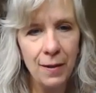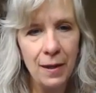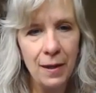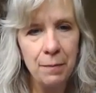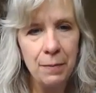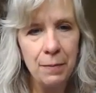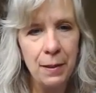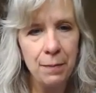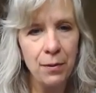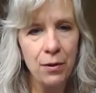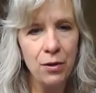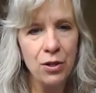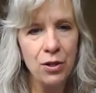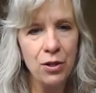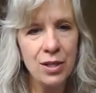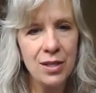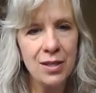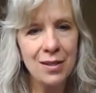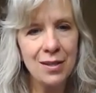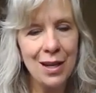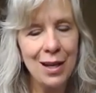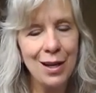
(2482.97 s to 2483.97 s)
that people are
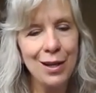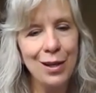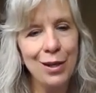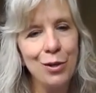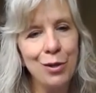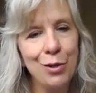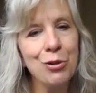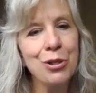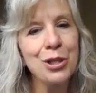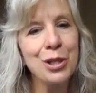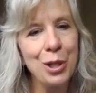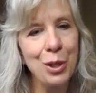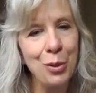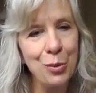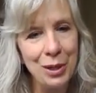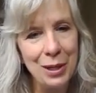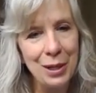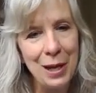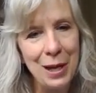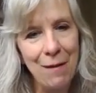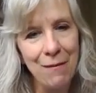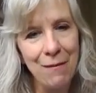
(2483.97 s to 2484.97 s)
just kind of used to going
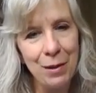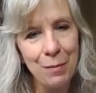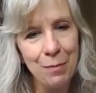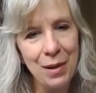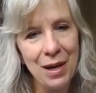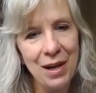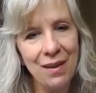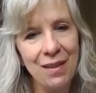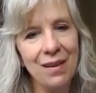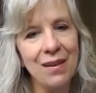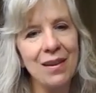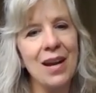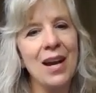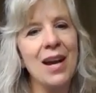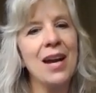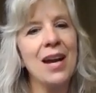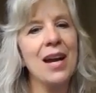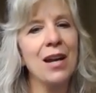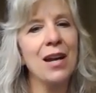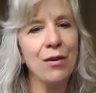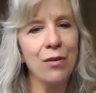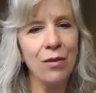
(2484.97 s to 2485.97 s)
and having to buy the
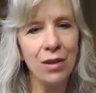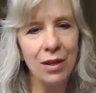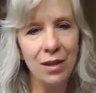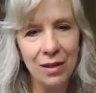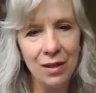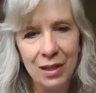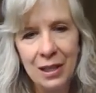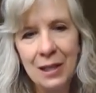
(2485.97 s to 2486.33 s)
kayak or the